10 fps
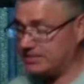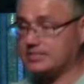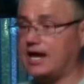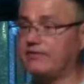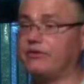
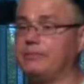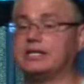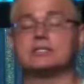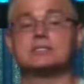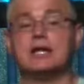side of it
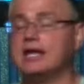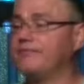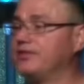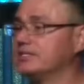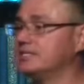because
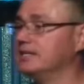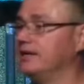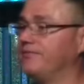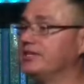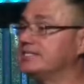if this,
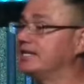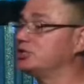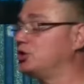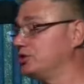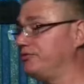if this thing
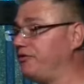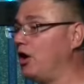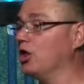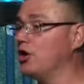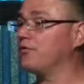starts to
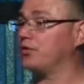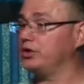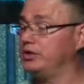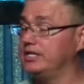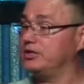fall over,
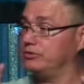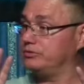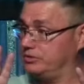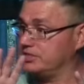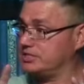you need, to,
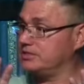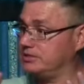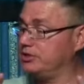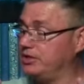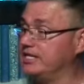
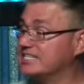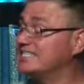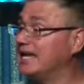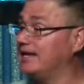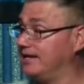you need to
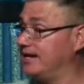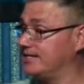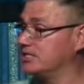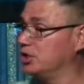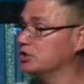steady it
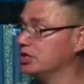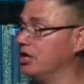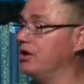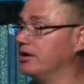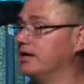as it goes
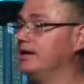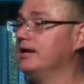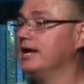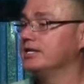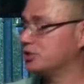along.
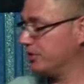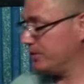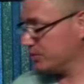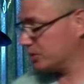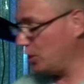So they
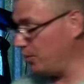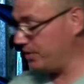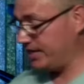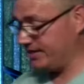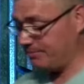was
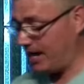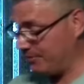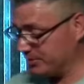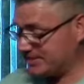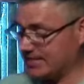going, and the
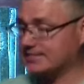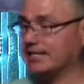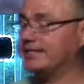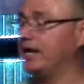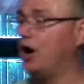Bible says
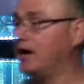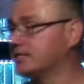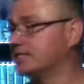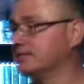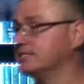that the
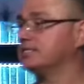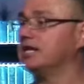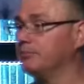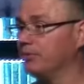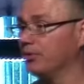oxen
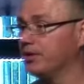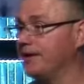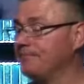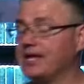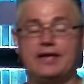stumbled,
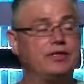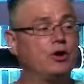and the